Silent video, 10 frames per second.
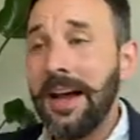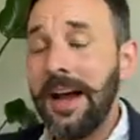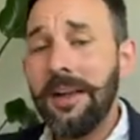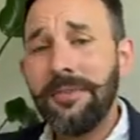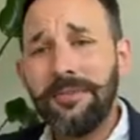
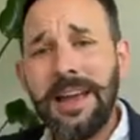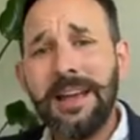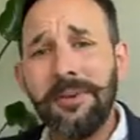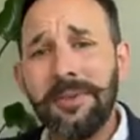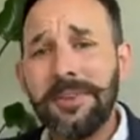And I
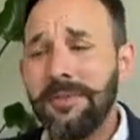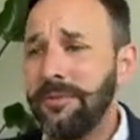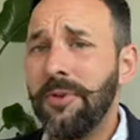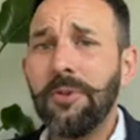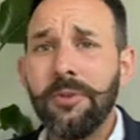found
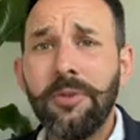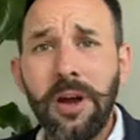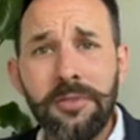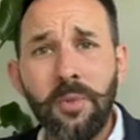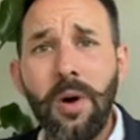4 or
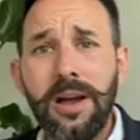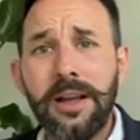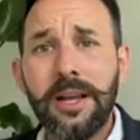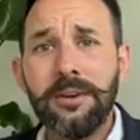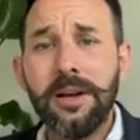5
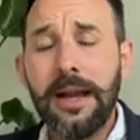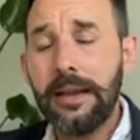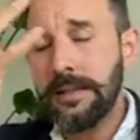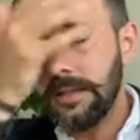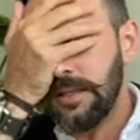wire coat
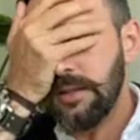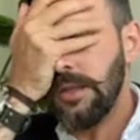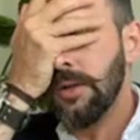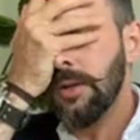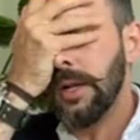hangers.
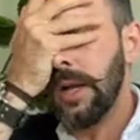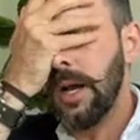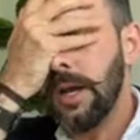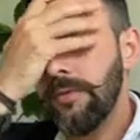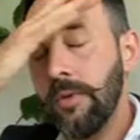Lord
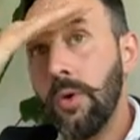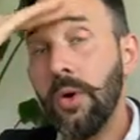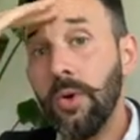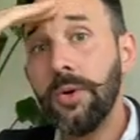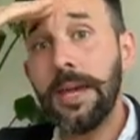alive,
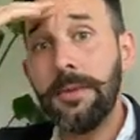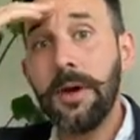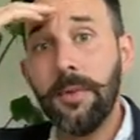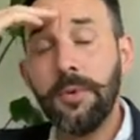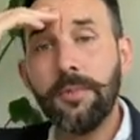who came
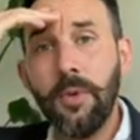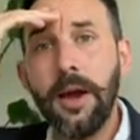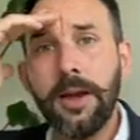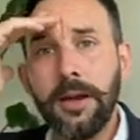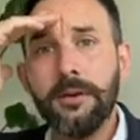up with
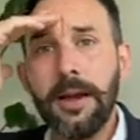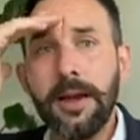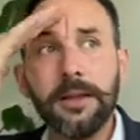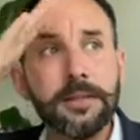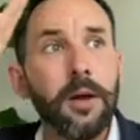wire coat hangers?